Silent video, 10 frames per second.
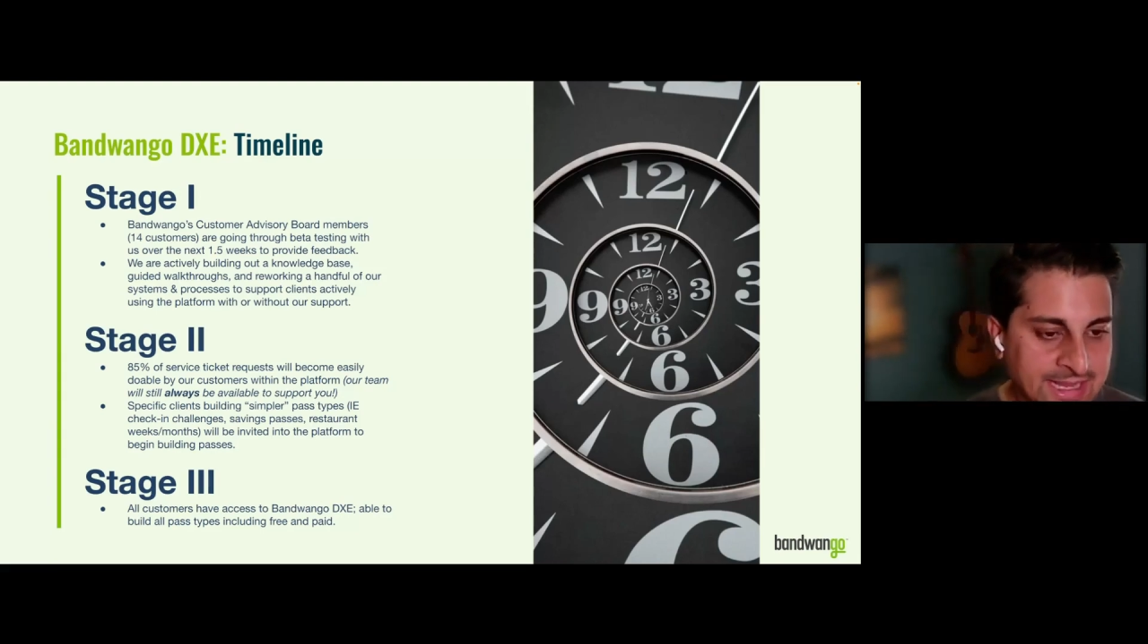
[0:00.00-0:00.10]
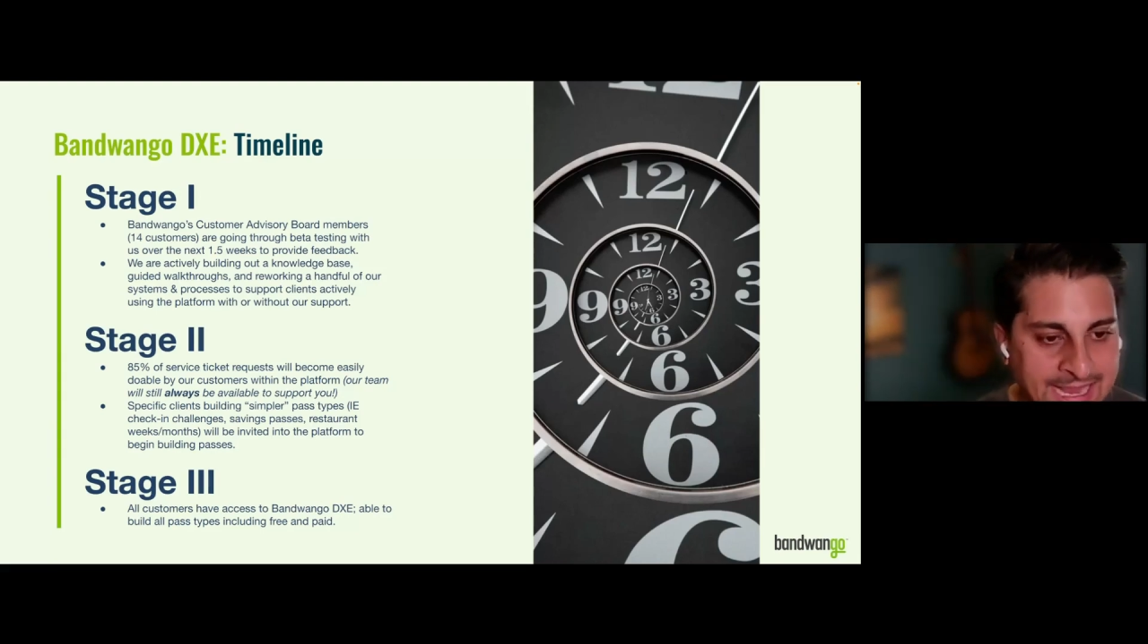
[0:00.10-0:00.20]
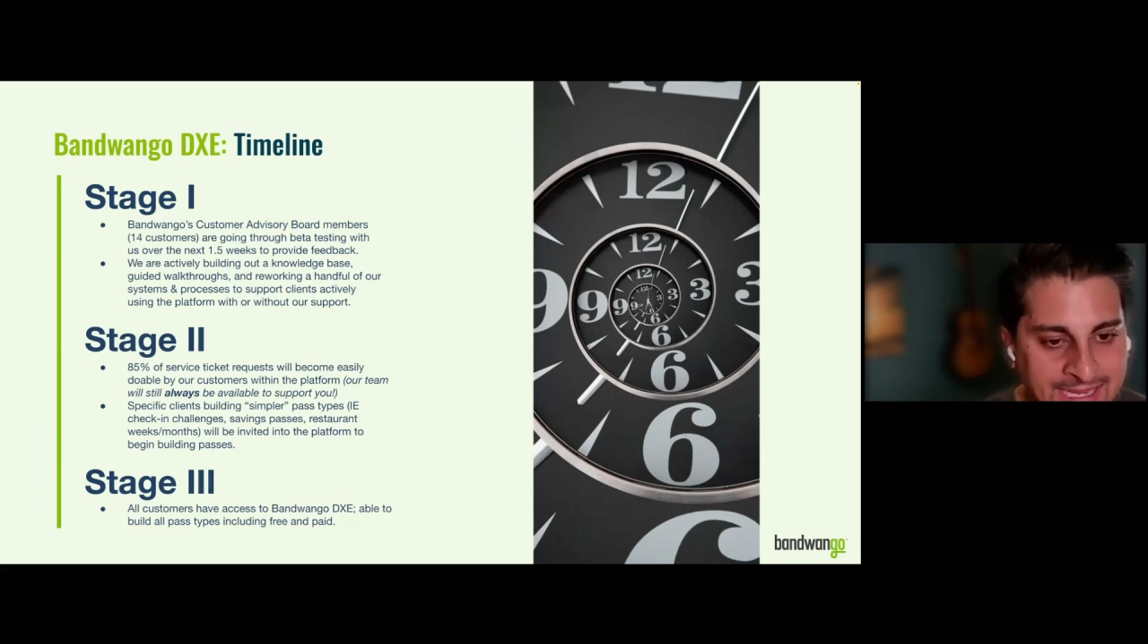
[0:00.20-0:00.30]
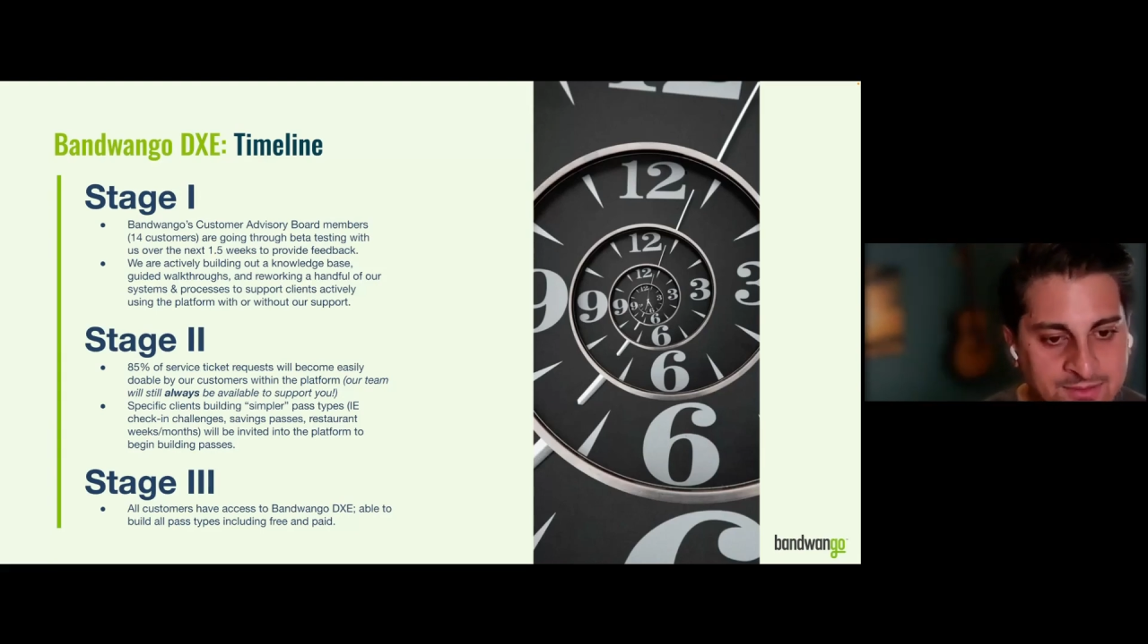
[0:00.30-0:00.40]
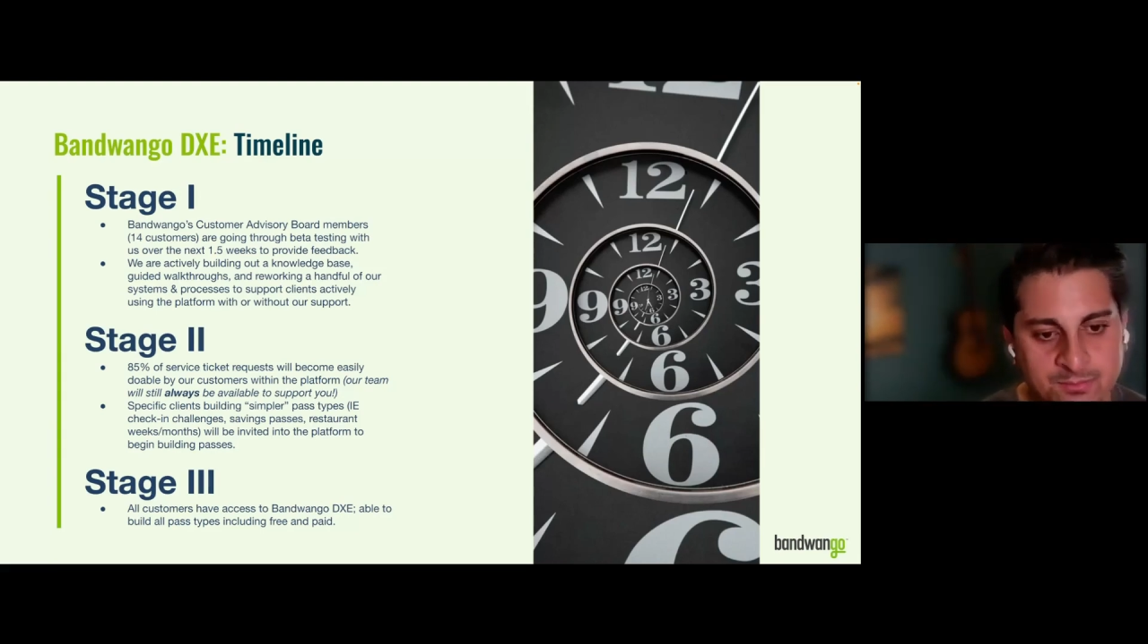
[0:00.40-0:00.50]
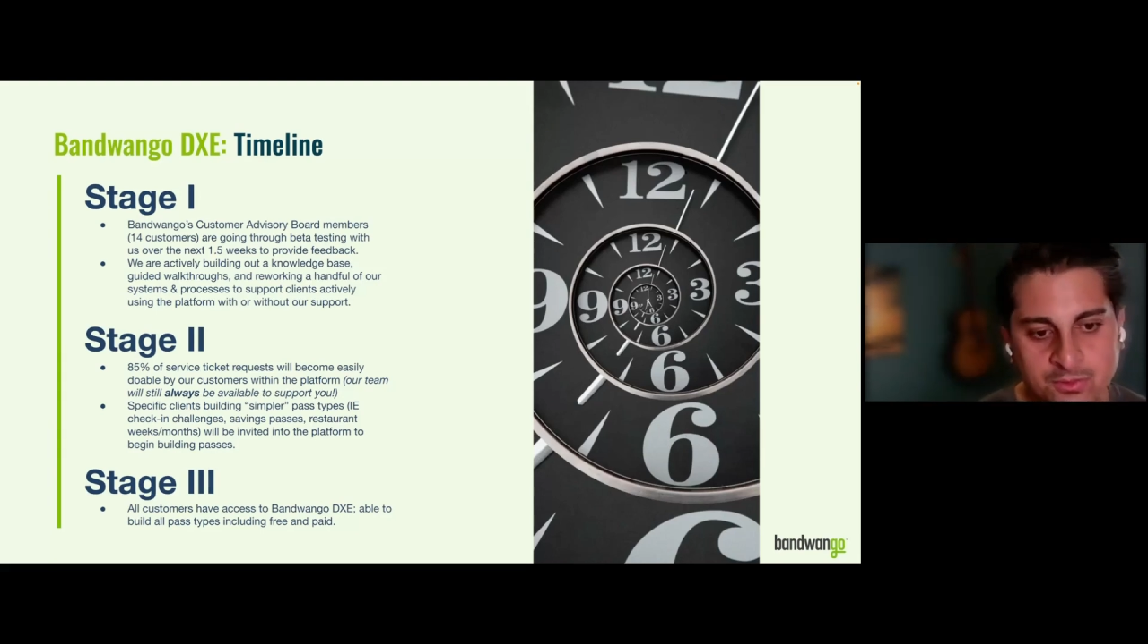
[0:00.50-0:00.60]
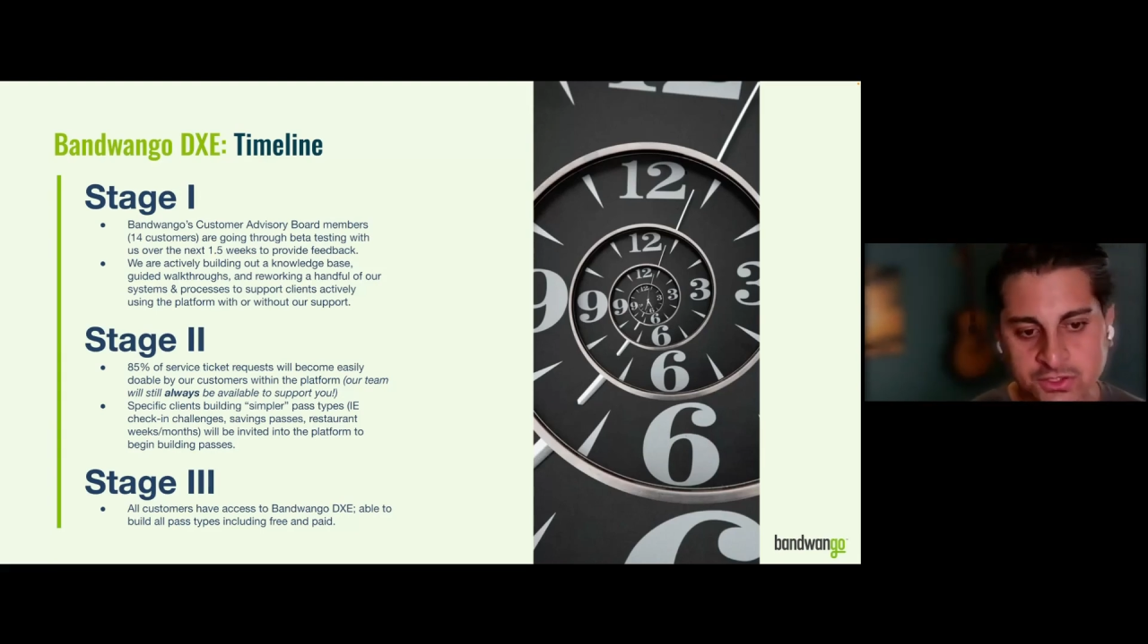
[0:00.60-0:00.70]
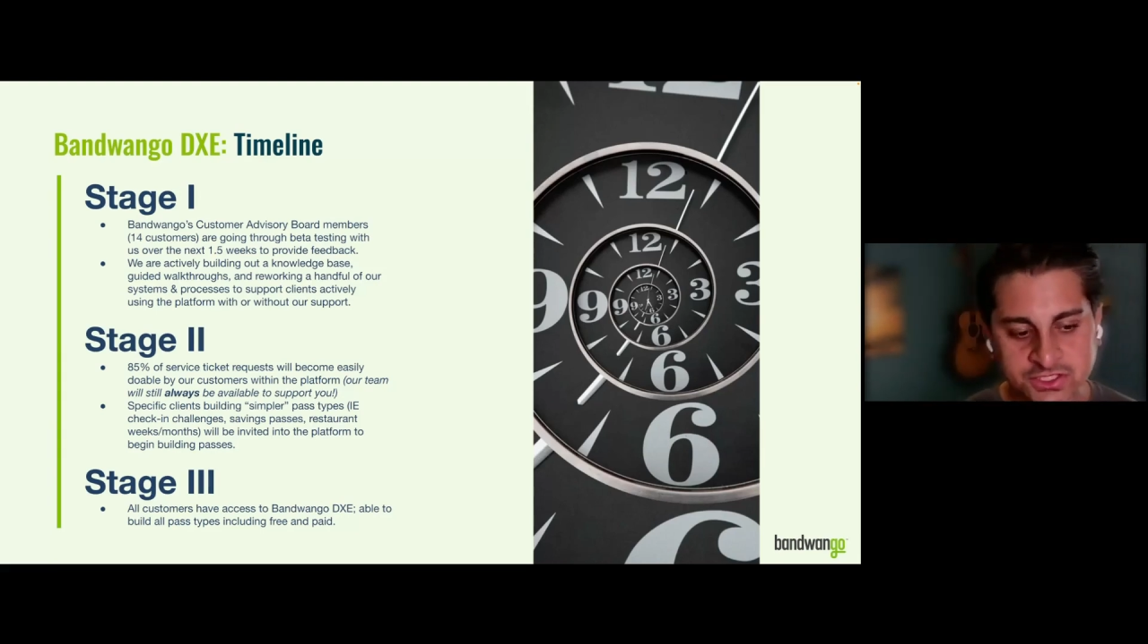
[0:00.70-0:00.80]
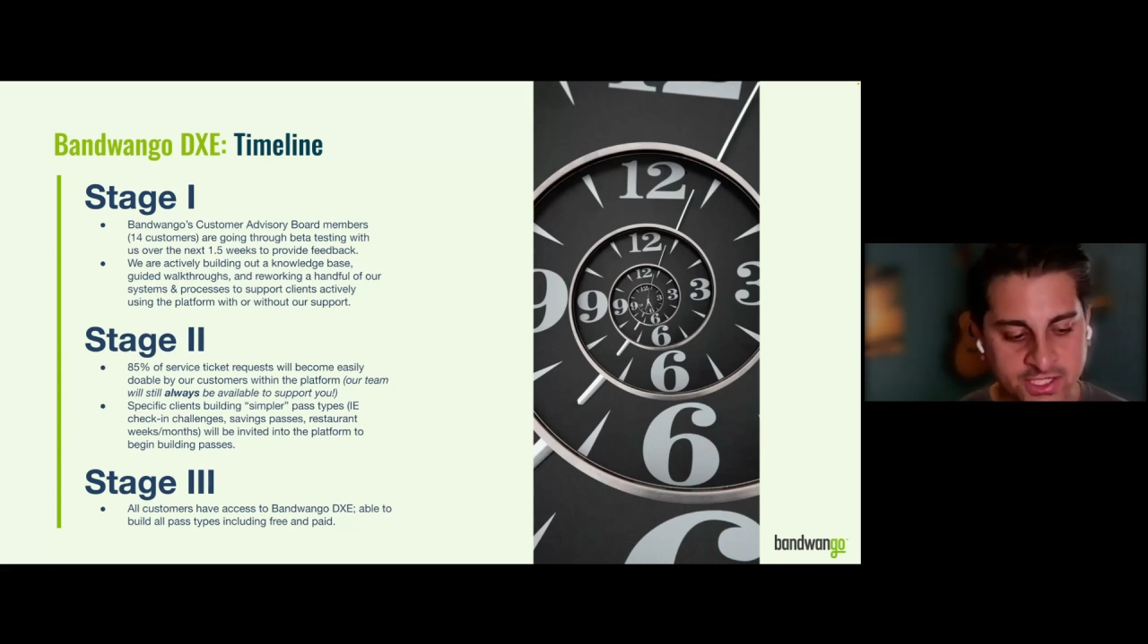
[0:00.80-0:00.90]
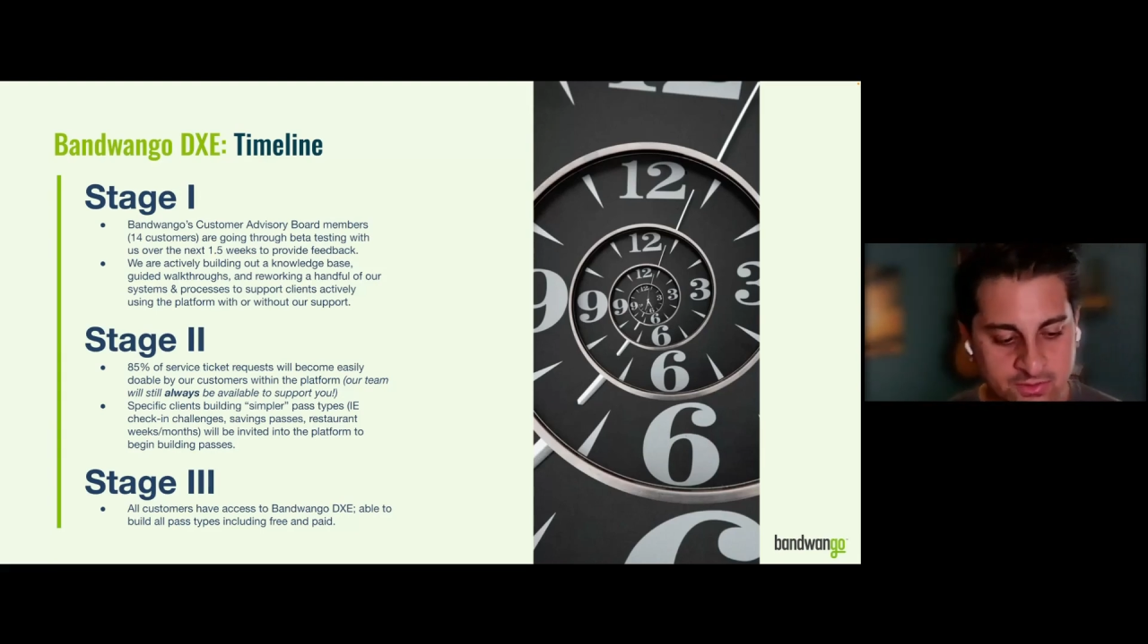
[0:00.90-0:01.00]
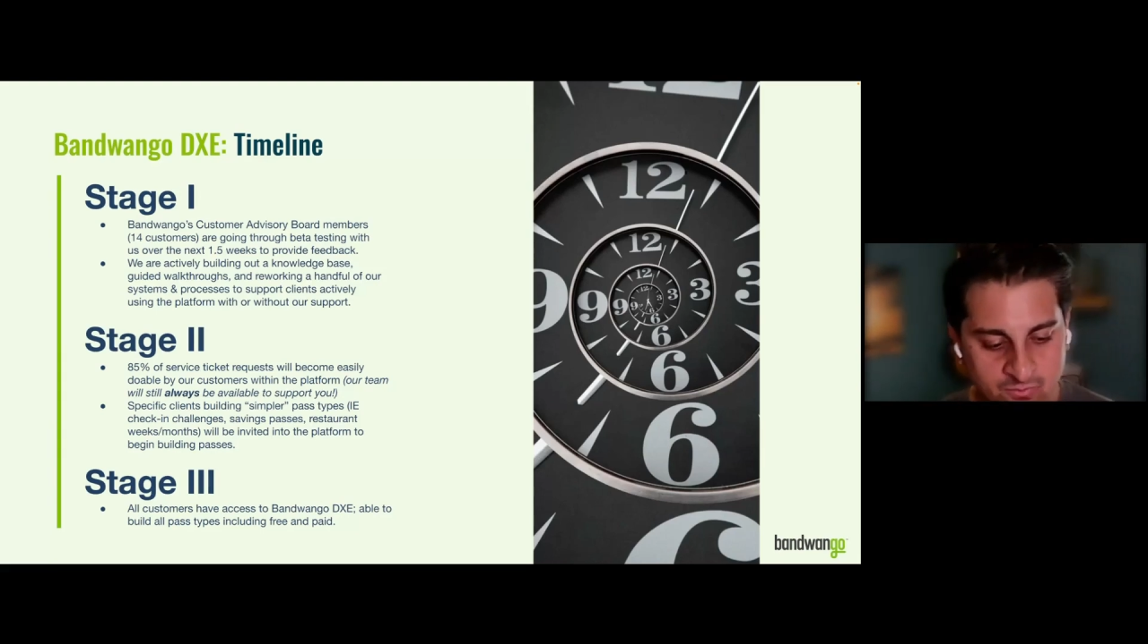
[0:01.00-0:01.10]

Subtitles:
add a merchant,